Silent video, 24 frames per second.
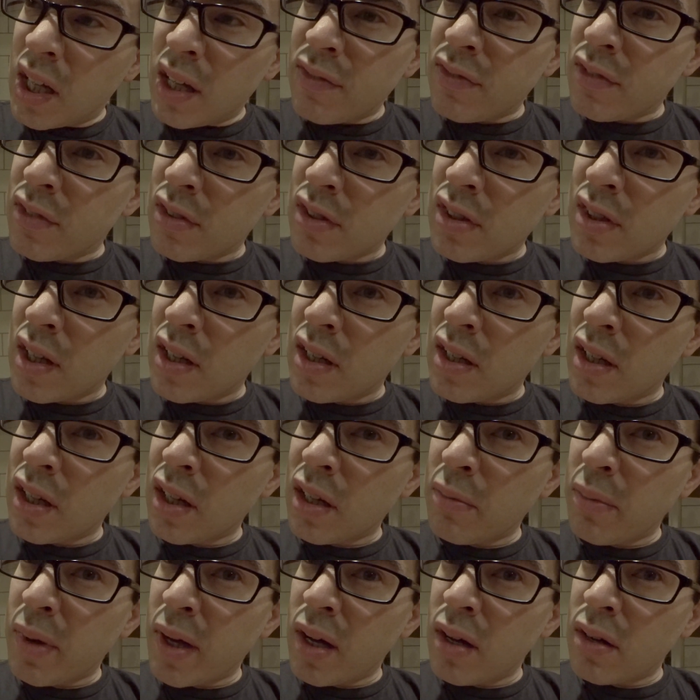After
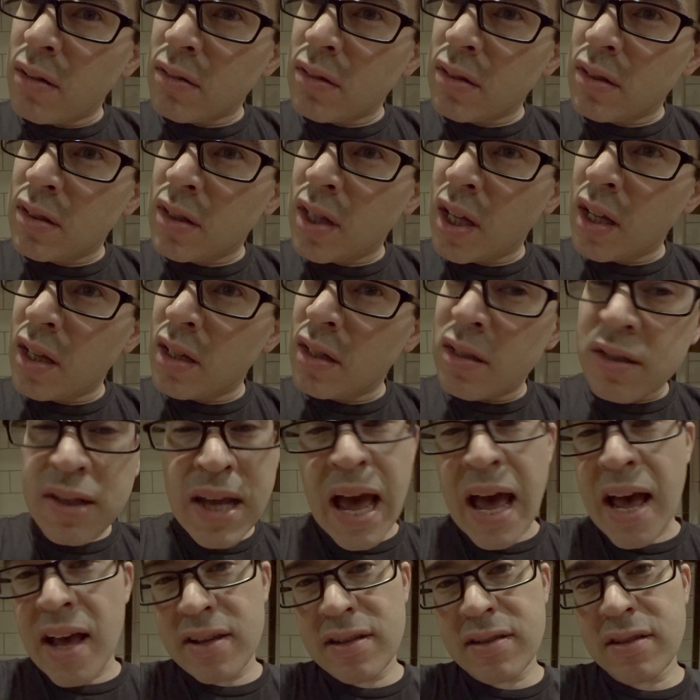sending about 10
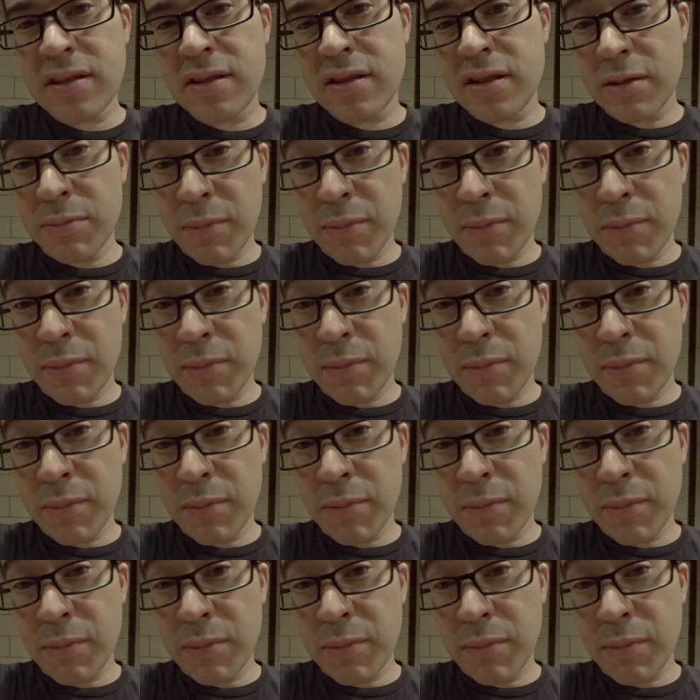tasks